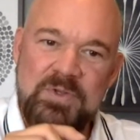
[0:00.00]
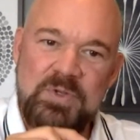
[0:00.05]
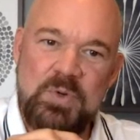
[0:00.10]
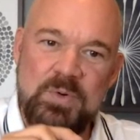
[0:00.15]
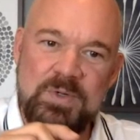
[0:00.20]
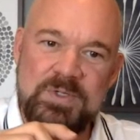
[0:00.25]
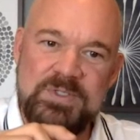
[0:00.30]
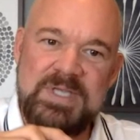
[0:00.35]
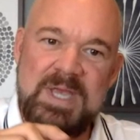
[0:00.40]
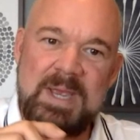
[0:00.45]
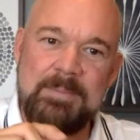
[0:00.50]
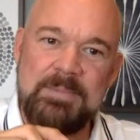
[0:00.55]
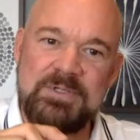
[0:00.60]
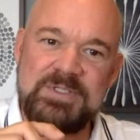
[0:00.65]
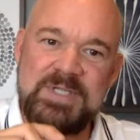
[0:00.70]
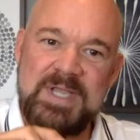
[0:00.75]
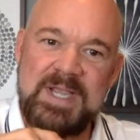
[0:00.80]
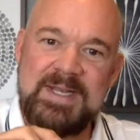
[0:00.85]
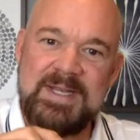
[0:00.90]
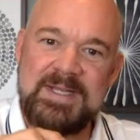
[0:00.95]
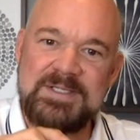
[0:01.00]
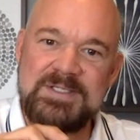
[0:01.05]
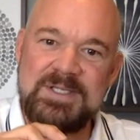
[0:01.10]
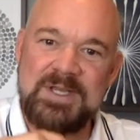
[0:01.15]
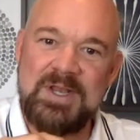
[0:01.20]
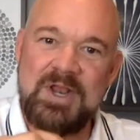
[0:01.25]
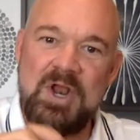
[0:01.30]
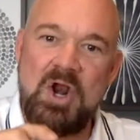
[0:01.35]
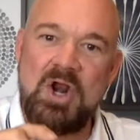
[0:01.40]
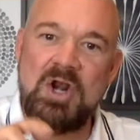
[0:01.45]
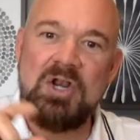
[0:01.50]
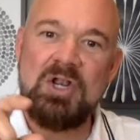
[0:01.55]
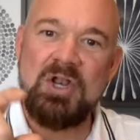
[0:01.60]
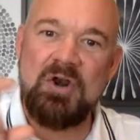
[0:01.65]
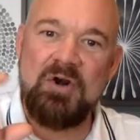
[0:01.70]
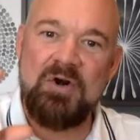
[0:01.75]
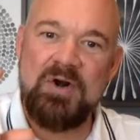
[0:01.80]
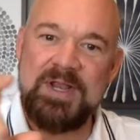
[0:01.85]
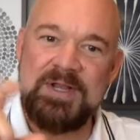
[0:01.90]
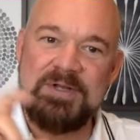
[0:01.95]
you are simultaneously
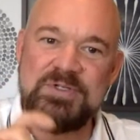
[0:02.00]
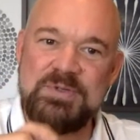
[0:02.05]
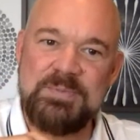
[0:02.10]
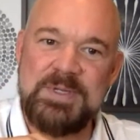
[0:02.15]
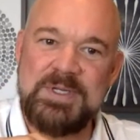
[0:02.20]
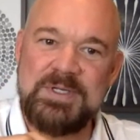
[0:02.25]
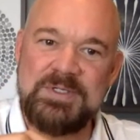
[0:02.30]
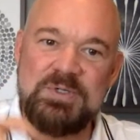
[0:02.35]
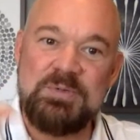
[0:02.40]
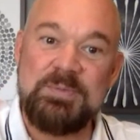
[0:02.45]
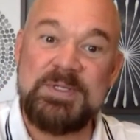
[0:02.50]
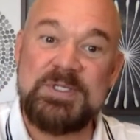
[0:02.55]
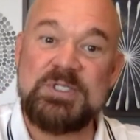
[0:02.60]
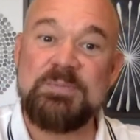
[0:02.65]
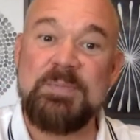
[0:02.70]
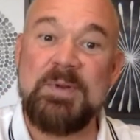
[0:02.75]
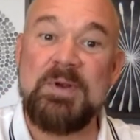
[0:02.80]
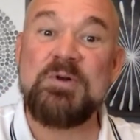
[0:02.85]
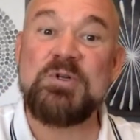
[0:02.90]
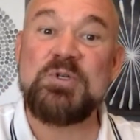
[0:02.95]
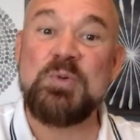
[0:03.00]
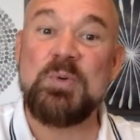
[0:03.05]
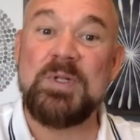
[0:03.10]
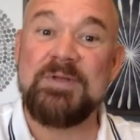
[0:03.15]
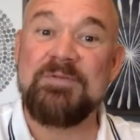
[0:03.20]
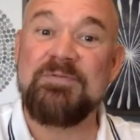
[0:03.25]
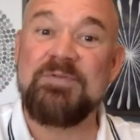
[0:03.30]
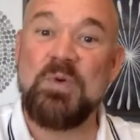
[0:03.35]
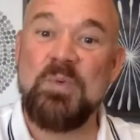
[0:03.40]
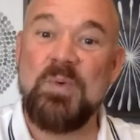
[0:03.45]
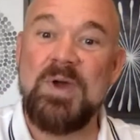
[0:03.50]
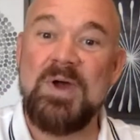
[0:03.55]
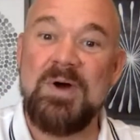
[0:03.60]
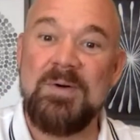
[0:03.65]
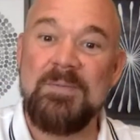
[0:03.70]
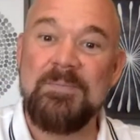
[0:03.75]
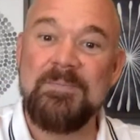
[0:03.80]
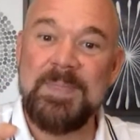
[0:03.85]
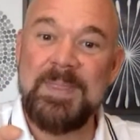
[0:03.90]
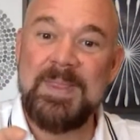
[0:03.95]
unlearning to be to be spiritual, if you
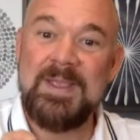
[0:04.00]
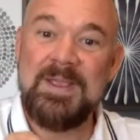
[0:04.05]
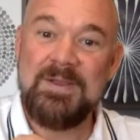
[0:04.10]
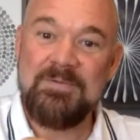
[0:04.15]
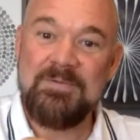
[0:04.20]
will,